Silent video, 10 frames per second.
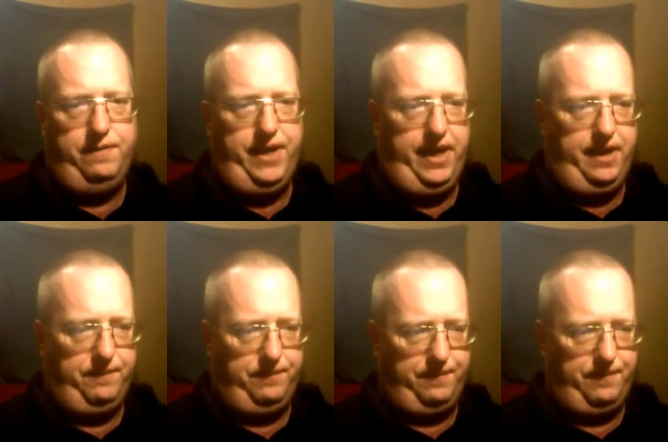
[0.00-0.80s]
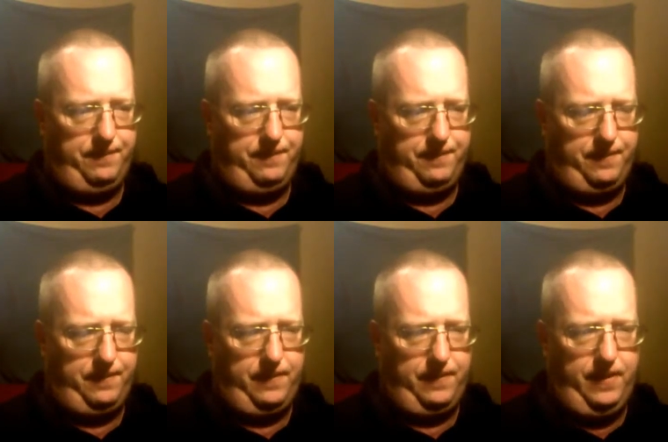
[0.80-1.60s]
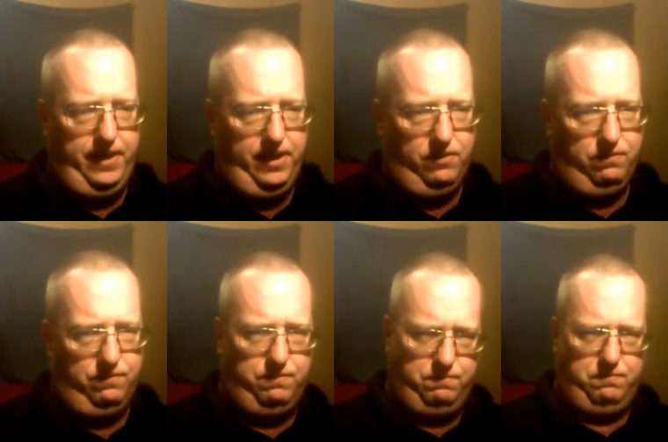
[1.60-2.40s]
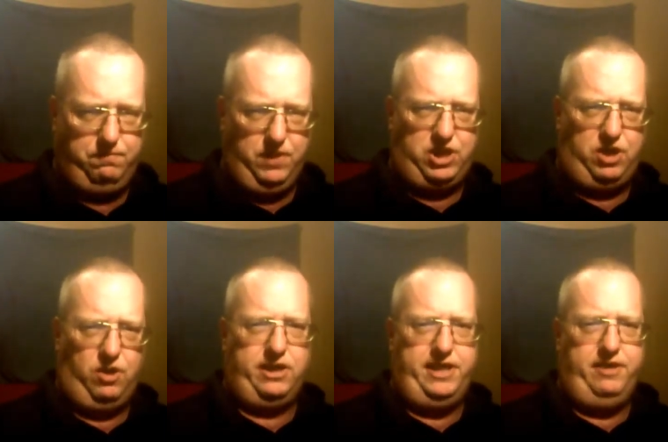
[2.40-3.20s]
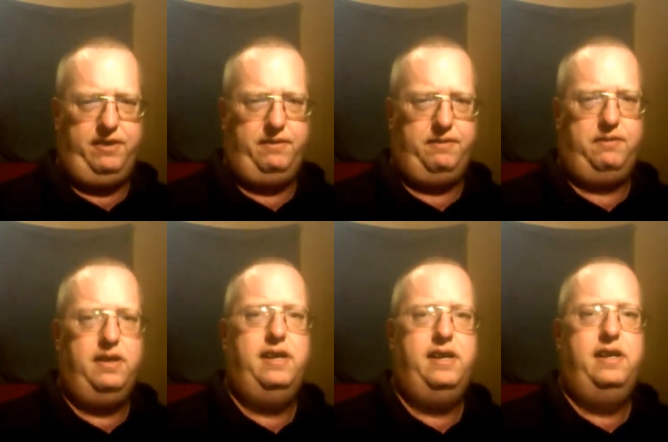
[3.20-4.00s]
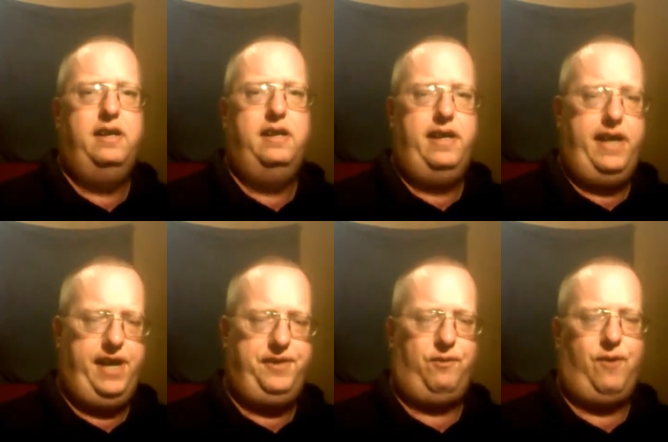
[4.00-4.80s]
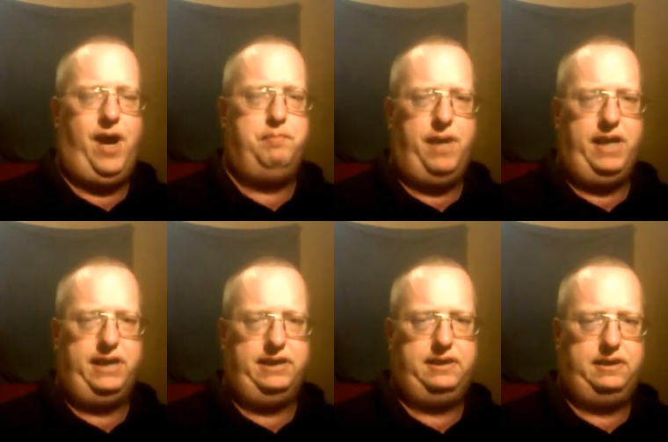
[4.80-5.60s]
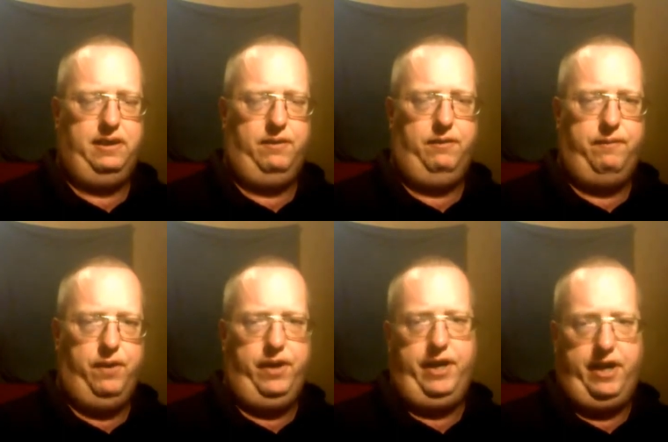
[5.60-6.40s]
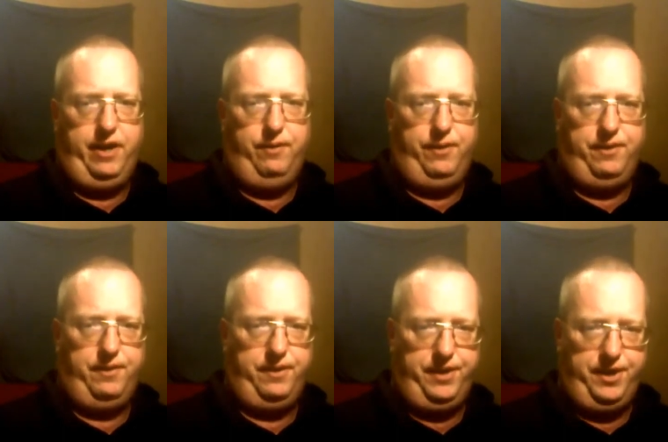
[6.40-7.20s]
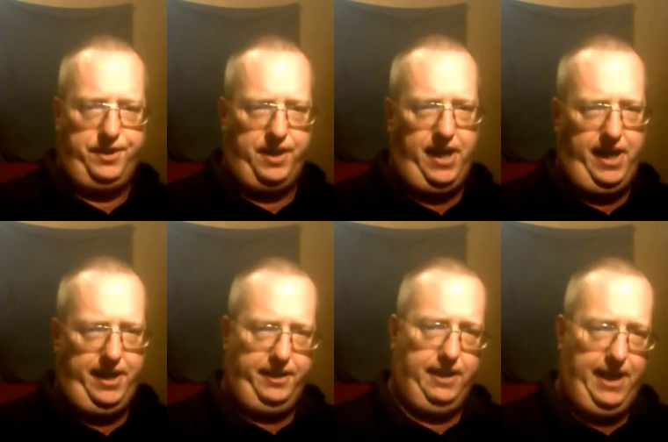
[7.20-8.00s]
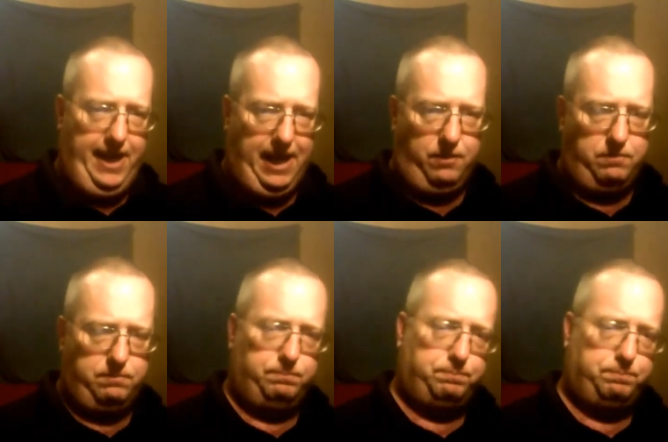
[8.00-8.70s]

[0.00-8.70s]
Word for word: the you know assurance that you can hit the right buttons, you know, familiarity with the design and the layout,